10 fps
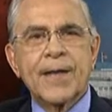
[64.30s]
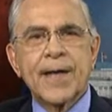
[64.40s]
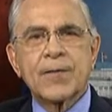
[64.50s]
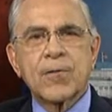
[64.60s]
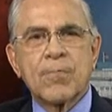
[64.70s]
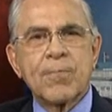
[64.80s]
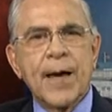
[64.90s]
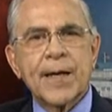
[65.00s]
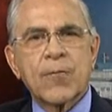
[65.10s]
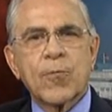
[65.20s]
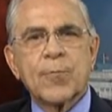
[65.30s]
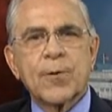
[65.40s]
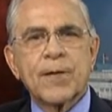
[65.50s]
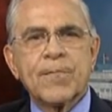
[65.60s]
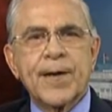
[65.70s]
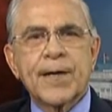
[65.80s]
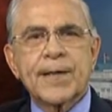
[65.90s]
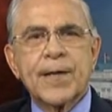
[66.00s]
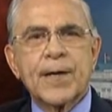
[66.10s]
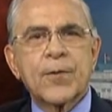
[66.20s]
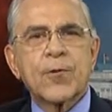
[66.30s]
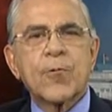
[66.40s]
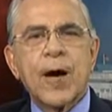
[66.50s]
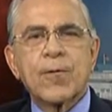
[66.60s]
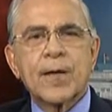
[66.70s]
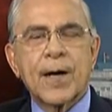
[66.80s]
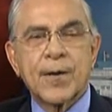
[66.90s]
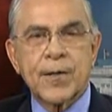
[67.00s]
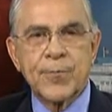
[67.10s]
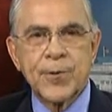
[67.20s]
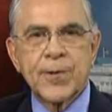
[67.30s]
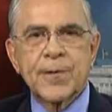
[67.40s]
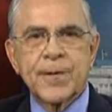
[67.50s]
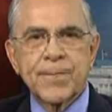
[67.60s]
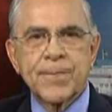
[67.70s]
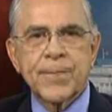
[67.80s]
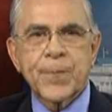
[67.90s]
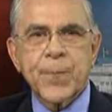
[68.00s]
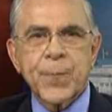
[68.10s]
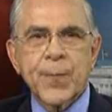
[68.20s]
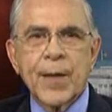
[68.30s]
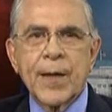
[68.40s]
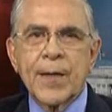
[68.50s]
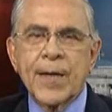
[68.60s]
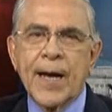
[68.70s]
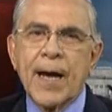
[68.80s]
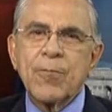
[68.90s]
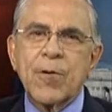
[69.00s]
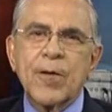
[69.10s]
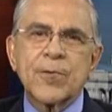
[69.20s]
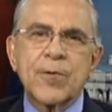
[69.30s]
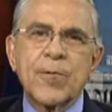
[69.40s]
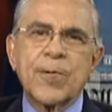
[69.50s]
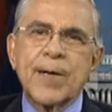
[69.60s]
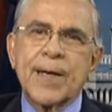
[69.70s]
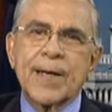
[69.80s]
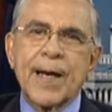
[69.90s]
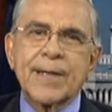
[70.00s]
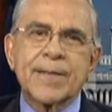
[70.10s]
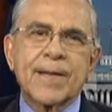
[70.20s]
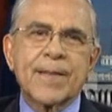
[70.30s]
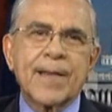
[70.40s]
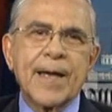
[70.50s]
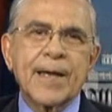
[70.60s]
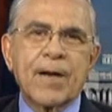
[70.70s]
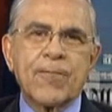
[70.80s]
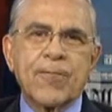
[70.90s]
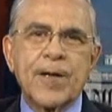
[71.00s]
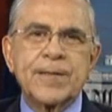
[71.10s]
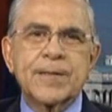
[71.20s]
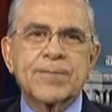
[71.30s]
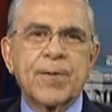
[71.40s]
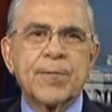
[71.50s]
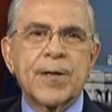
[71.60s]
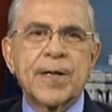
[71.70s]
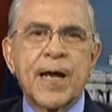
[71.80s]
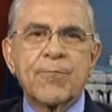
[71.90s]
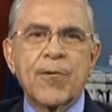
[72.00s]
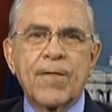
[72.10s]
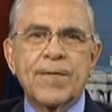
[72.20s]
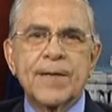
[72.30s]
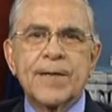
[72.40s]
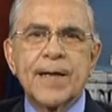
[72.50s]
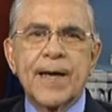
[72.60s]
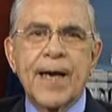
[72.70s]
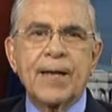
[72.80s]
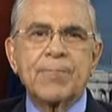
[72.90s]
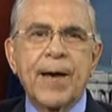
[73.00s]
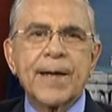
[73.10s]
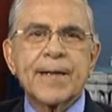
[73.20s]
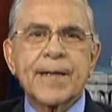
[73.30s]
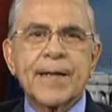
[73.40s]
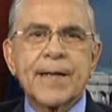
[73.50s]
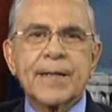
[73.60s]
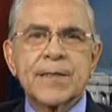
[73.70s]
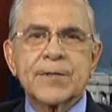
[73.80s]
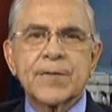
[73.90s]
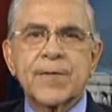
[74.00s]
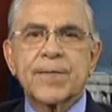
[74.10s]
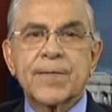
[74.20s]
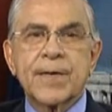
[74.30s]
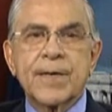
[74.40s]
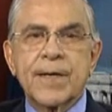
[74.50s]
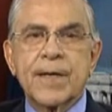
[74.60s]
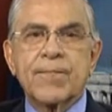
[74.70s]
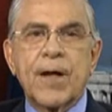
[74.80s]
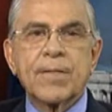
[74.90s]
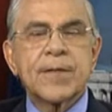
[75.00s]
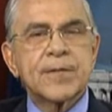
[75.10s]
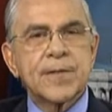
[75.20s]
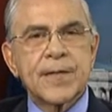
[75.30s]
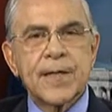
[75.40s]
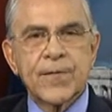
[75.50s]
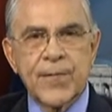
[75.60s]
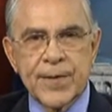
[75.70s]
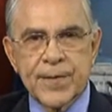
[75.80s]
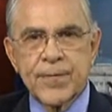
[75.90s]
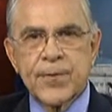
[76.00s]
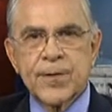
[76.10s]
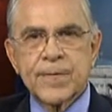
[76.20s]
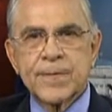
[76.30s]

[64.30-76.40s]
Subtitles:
a dramatic ripple effect throughout our community. I would also like to thank our friends from the nonprofit and banking industries involved in today's festival.